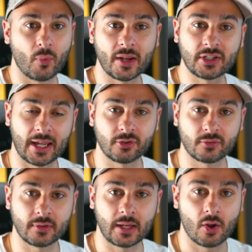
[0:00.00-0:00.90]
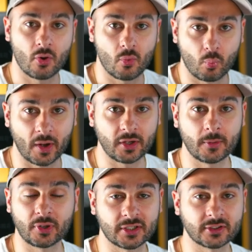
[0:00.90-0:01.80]
Where's your entry, where are
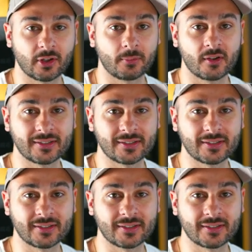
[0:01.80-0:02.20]
you putting your stop